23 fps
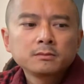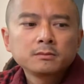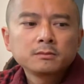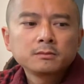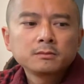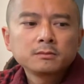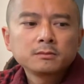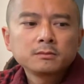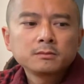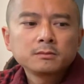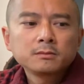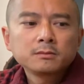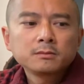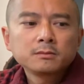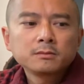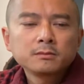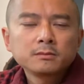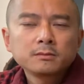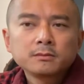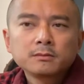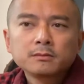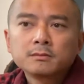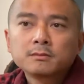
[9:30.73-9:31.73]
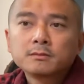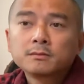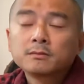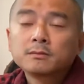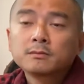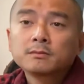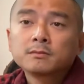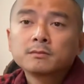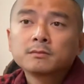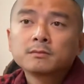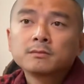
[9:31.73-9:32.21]

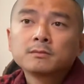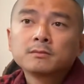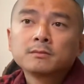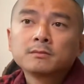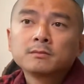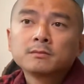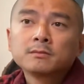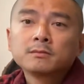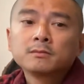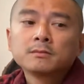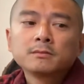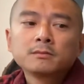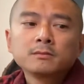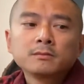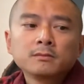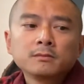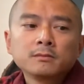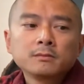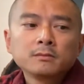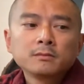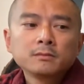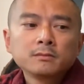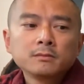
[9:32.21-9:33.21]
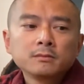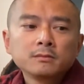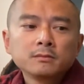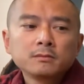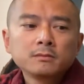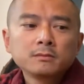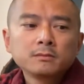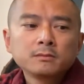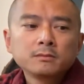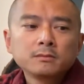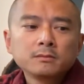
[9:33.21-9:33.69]

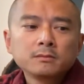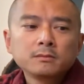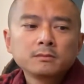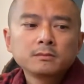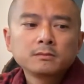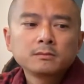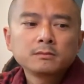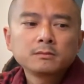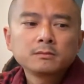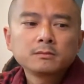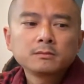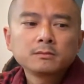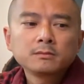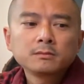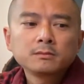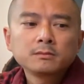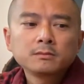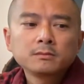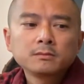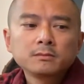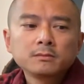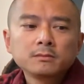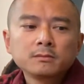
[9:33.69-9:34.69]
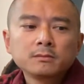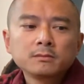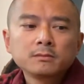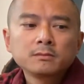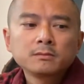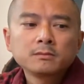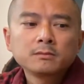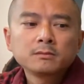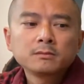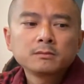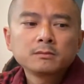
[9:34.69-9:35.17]

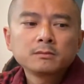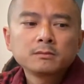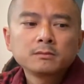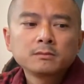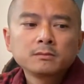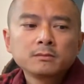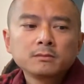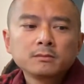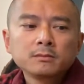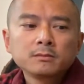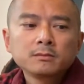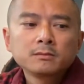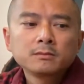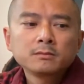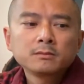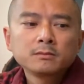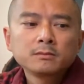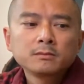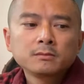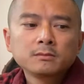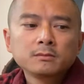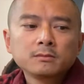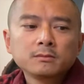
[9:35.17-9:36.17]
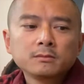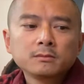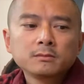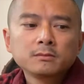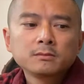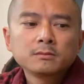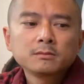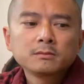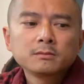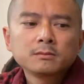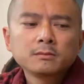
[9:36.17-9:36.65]

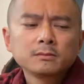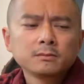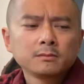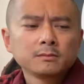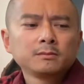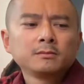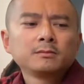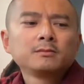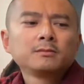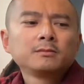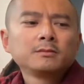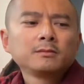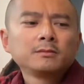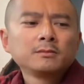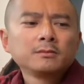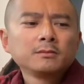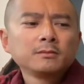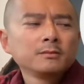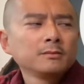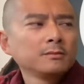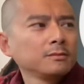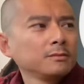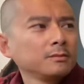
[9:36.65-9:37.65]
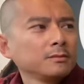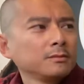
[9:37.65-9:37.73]
(silent)